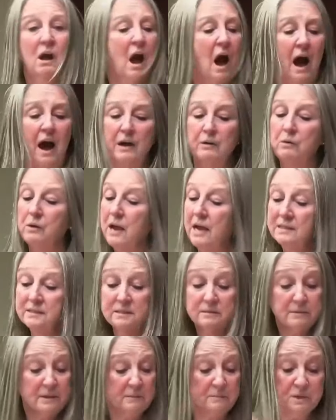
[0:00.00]
I don't
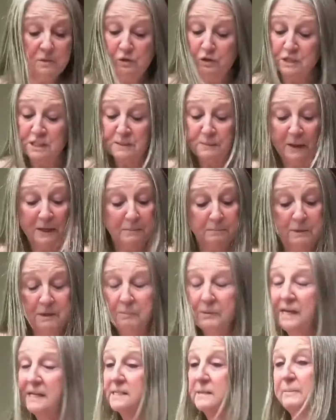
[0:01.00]
ask them to respect me
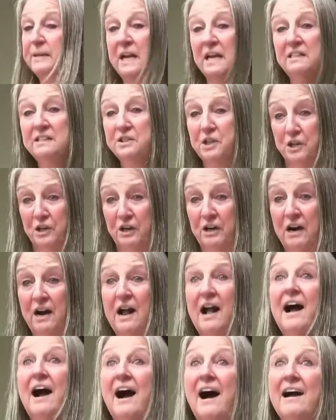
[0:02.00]
because I'm an elder.
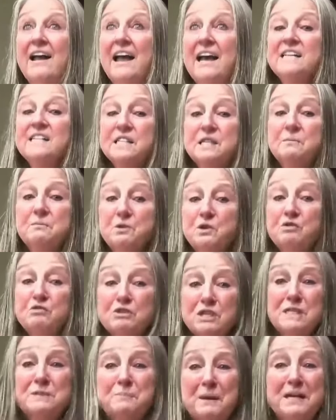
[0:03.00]
I ask them to
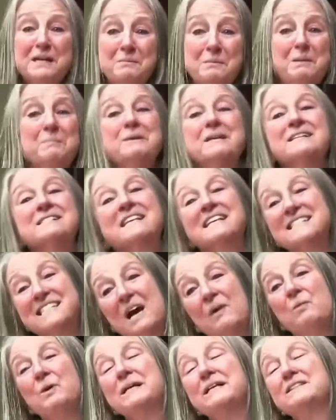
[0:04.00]
respect me because that's
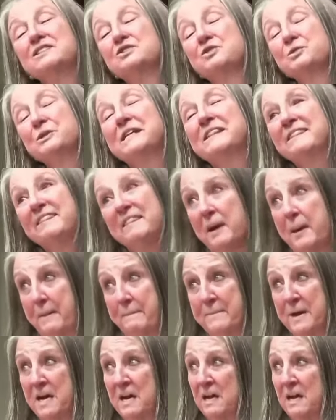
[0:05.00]
how I treat them.